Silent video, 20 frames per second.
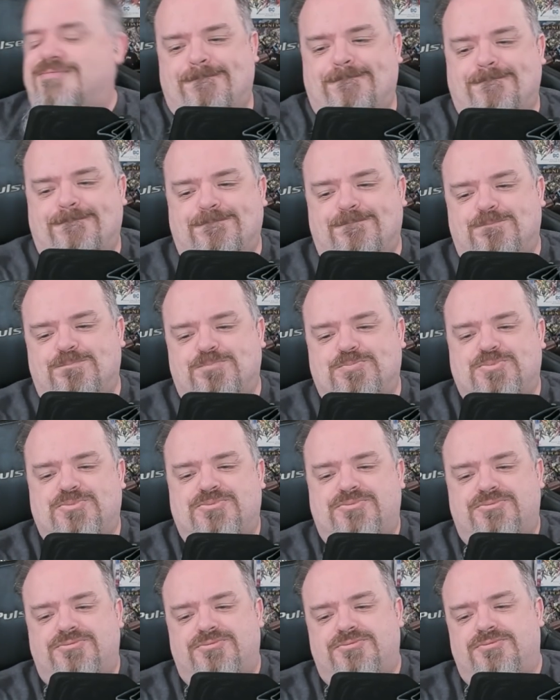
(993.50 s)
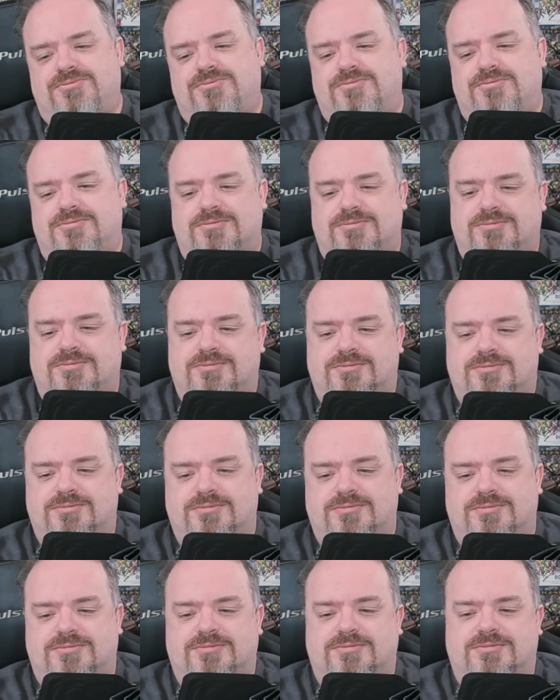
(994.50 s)

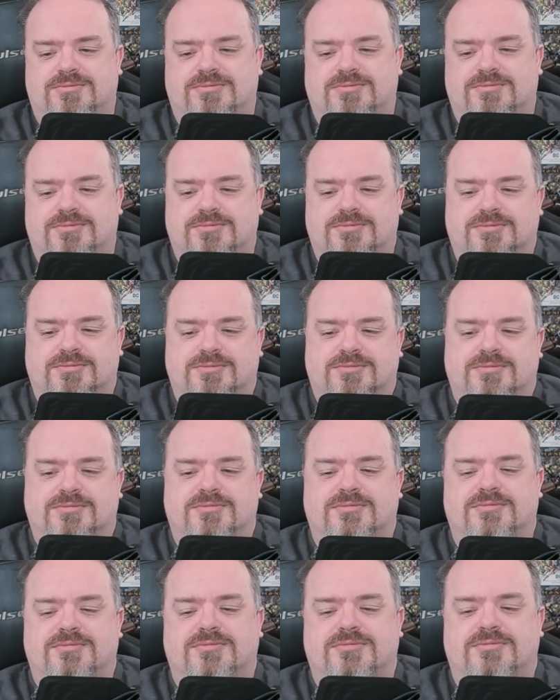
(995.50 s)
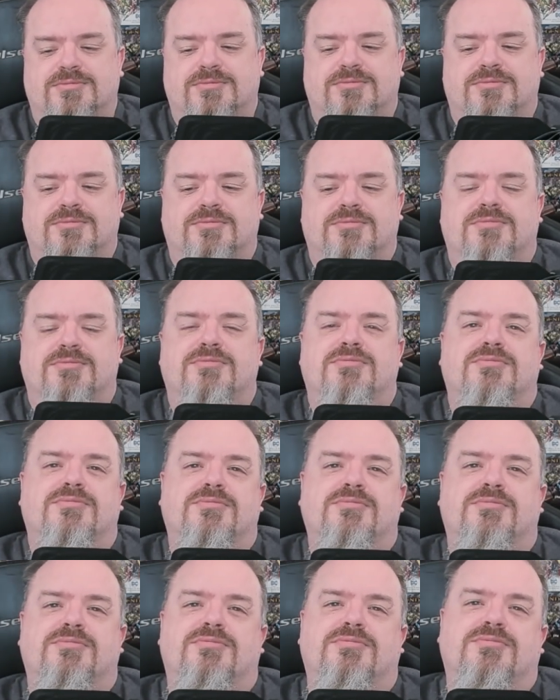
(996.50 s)

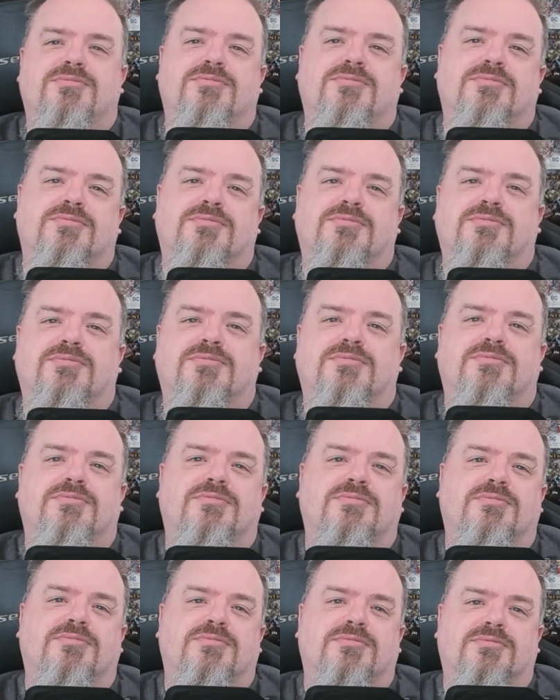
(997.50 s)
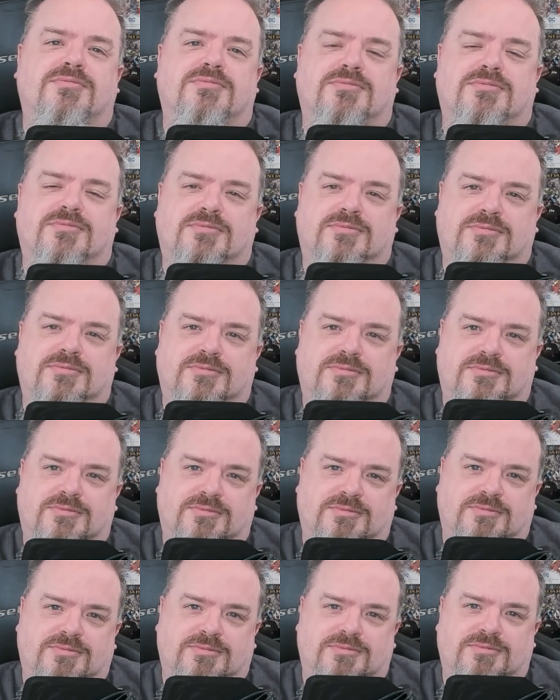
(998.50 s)

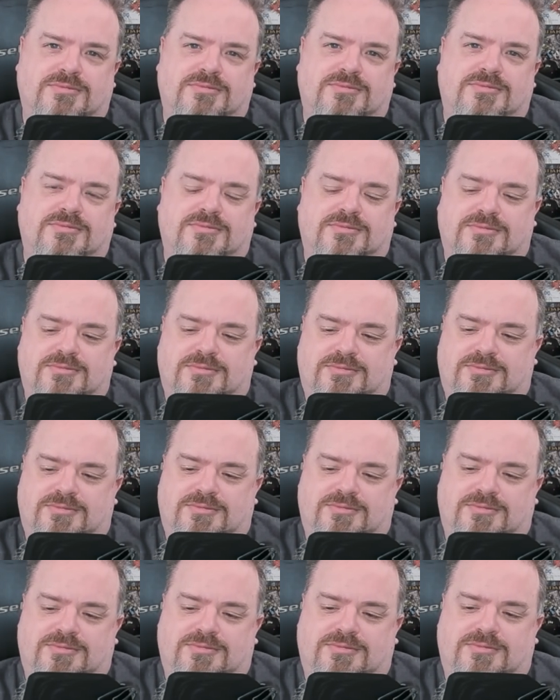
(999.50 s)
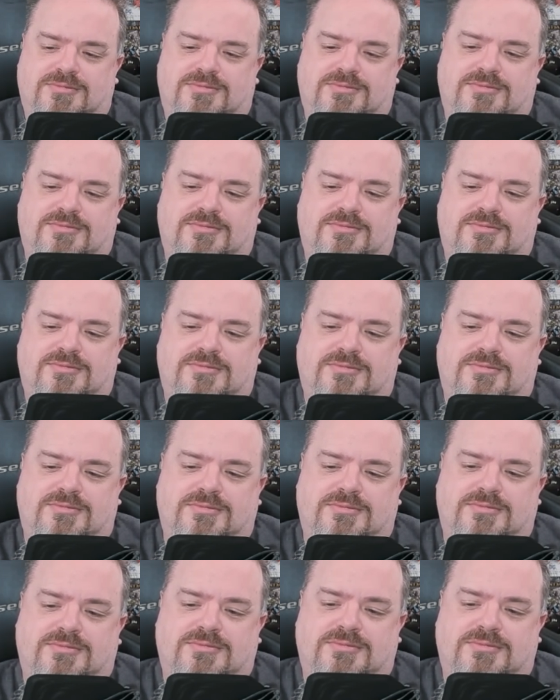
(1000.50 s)
(silent)